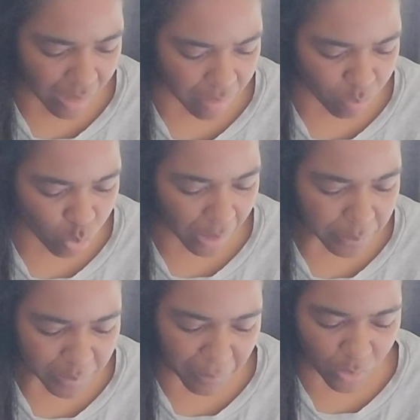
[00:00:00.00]
rubs
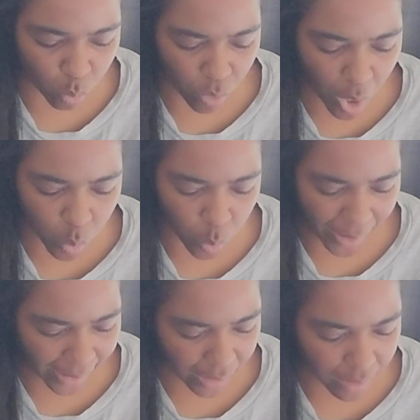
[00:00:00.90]
me the wrong way.
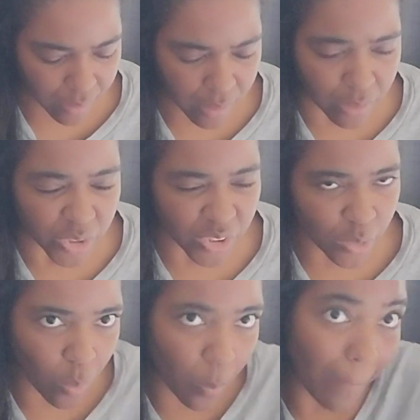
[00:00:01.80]

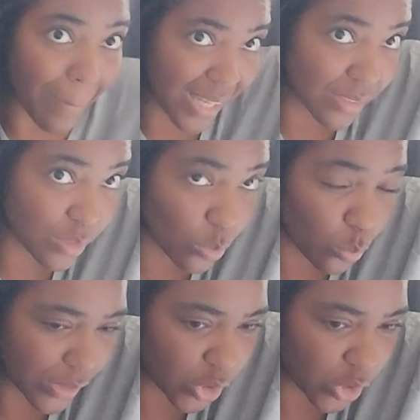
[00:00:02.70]
So my intuition